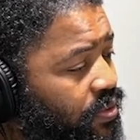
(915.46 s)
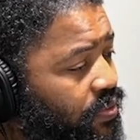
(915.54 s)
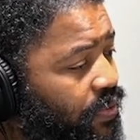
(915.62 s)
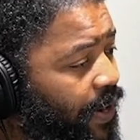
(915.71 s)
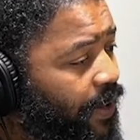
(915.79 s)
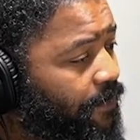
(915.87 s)

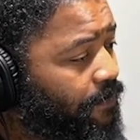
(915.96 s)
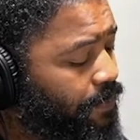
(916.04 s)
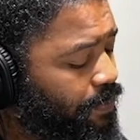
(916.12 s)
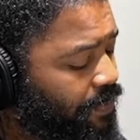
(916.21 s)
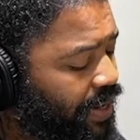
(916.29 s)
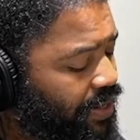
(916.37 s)
right?
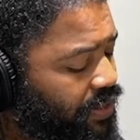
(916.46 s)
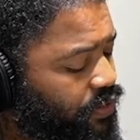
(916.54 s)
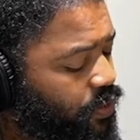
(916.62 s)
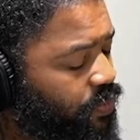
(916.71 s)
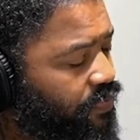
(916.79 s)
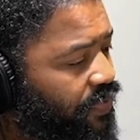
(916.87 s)
Maintenance
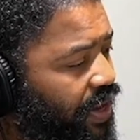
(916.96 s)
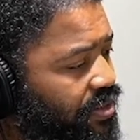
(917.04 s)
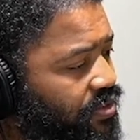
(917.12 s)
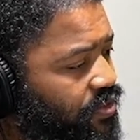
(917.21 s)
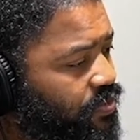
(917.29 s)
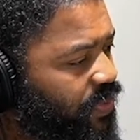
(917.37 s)

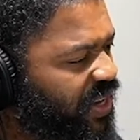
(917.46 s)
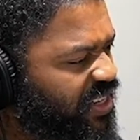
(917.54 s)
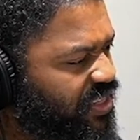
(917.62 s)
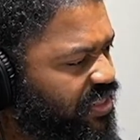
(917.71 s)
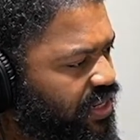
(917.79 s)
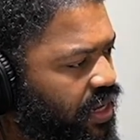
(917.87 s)
supervisors,
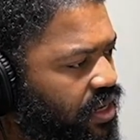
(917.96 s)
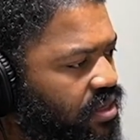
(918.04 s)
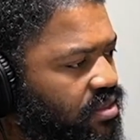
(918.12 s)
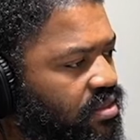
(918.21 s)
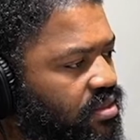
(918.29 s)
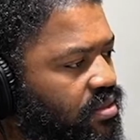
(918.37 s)
maintenance
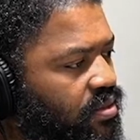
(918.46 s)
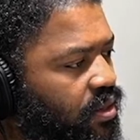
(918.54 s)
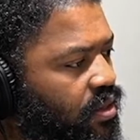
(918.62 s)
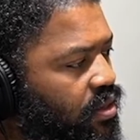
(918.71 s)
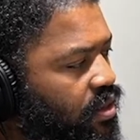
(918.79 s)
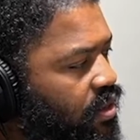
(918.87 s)
techs.
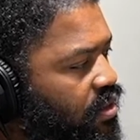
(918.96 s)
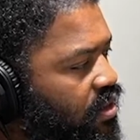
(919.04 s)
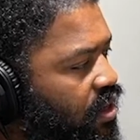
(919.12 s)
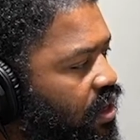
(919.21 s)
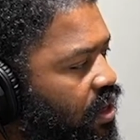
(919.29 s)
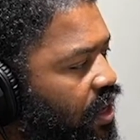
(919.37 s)

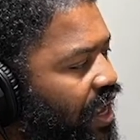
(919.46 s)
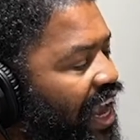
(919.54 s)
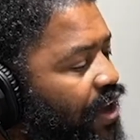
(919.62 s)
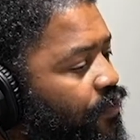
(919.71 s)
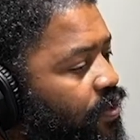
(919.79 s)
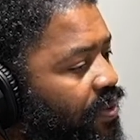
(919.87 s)

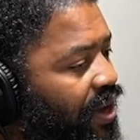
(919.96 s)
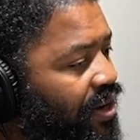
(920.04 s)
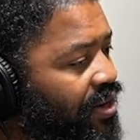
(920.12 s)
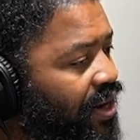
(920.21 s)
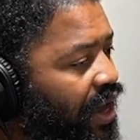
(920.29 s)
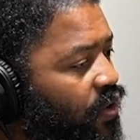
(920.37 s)

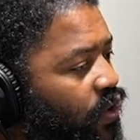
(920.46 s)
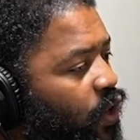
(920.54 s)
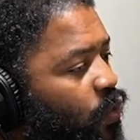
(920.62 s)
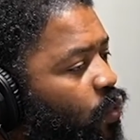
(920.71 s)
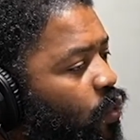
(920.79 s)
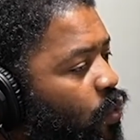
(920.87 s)
Everybody, I don't
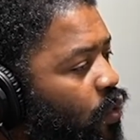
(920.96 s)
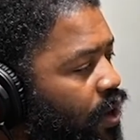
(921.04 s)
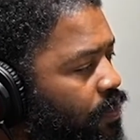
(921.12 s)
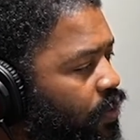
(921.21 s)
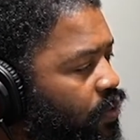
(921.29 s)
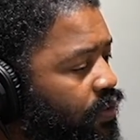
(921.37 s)
care
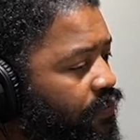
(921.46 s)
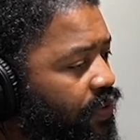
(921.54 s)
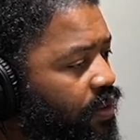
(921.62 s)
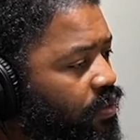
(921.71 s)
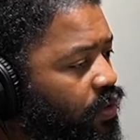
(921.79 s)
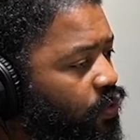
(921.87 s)
what
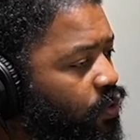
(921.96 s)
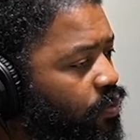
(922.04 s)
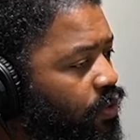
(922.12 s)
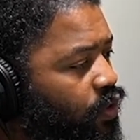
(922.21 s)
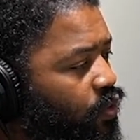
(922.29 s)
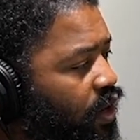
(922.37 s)
multifamily group
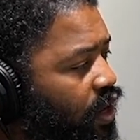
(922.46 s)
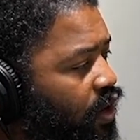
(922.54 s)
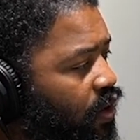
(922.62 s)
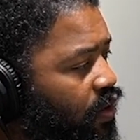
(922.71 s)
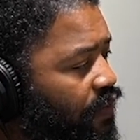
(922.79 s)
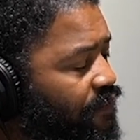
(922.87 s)
you get
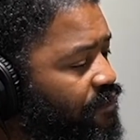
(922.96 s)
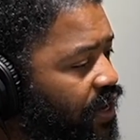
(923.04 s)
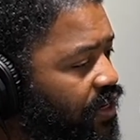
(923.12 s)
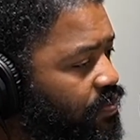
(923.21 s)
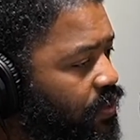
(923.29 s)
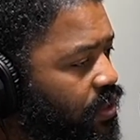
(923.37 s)
on on
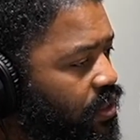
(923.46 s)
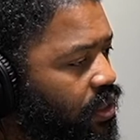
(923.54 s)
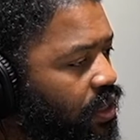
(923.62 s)
Facebook,